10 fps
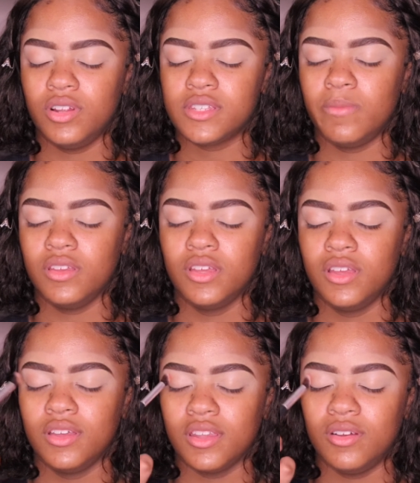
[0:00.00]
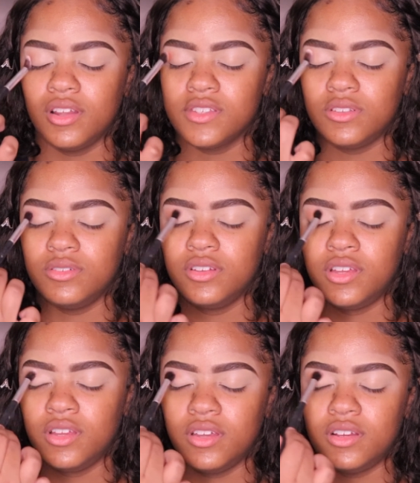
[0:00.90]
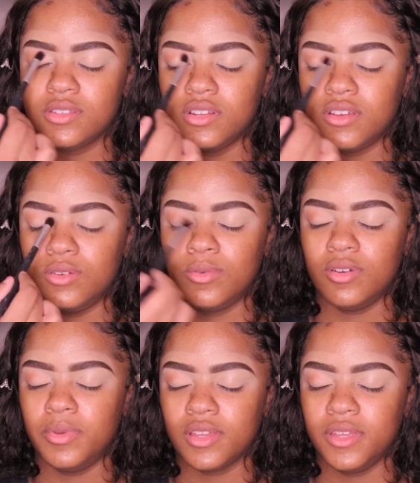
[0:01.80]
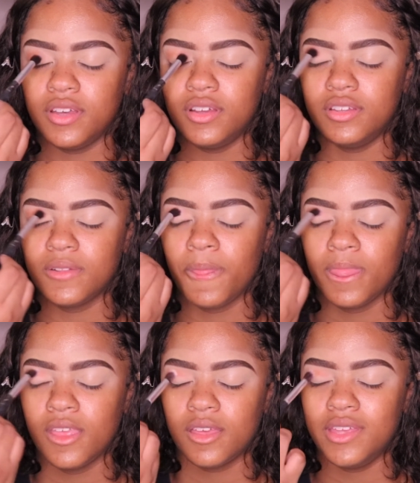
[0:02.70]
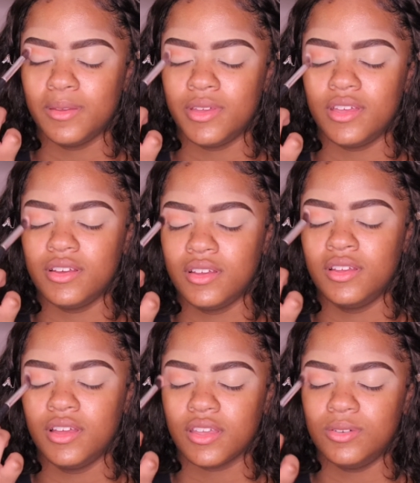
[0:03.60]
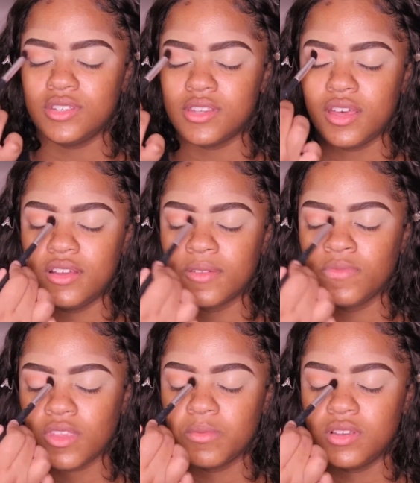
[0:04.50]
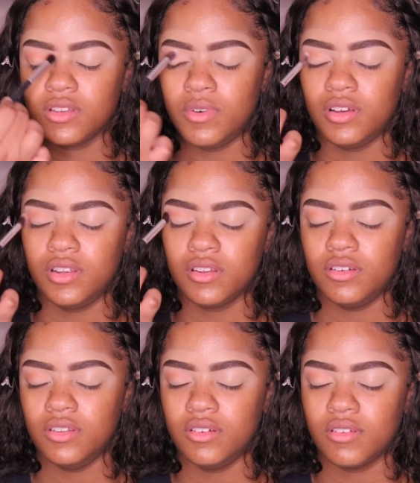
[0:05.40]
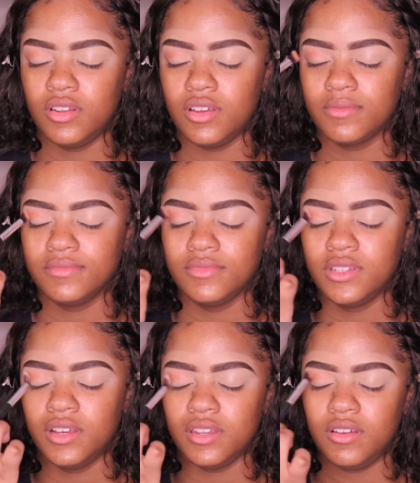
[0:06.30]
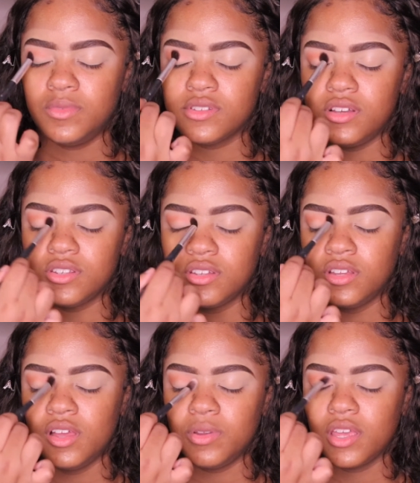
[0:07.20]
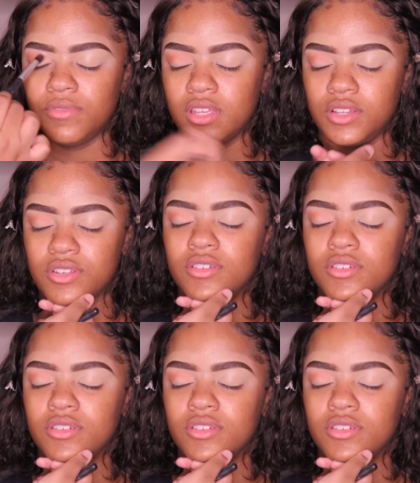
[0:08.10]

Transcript: the description. So I take a warm orange and blend it in the middle of her crease area and just blend that outwards.